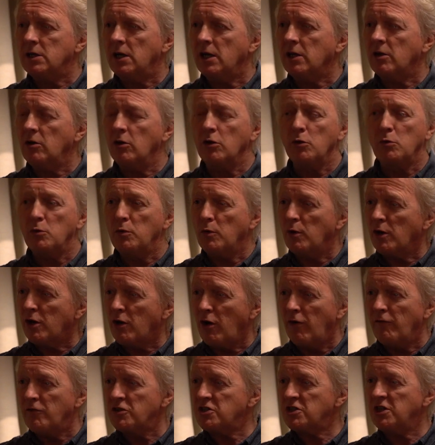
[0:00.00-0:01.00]
I got into a
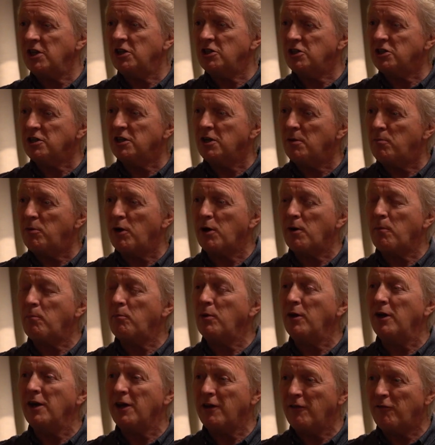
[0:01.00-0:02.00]
conversation about
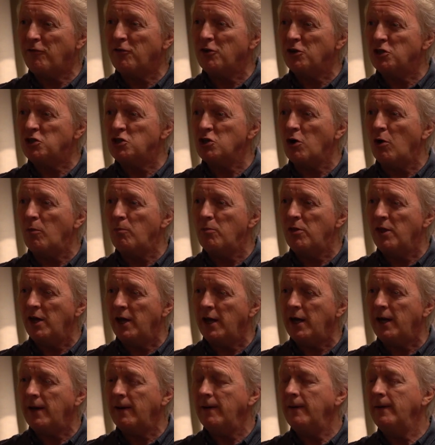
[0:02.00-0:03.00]
applying for a job
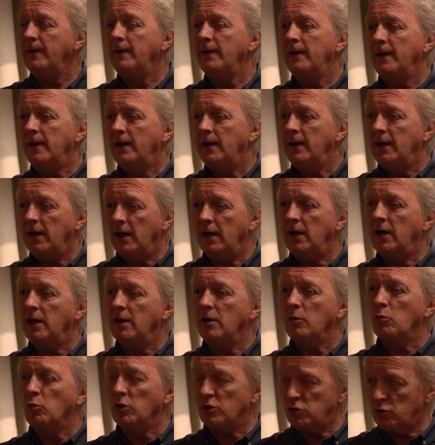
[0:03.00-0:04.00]
there,
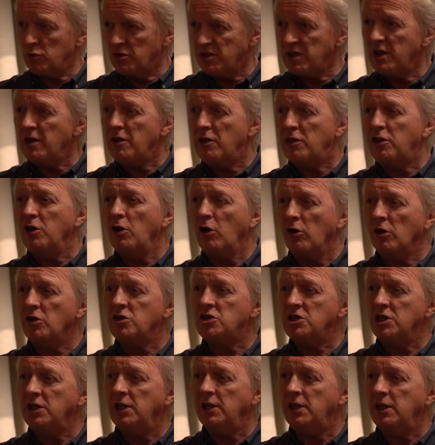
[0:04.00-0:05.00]
which was in
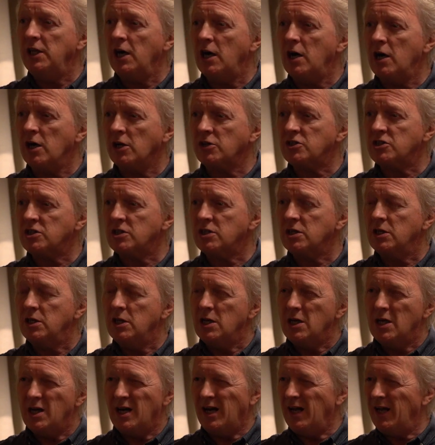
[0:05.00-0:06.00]
theology and the arts.
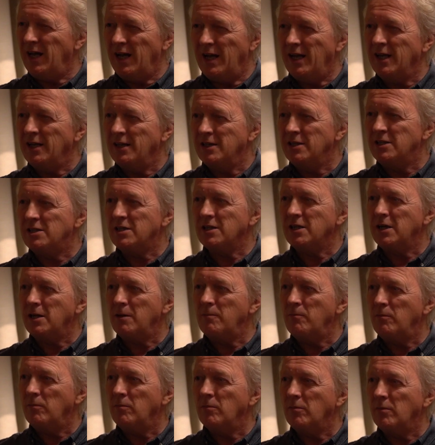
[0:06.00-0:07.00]

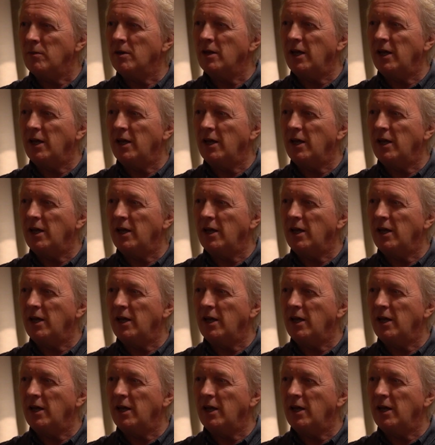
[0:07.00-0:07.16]
And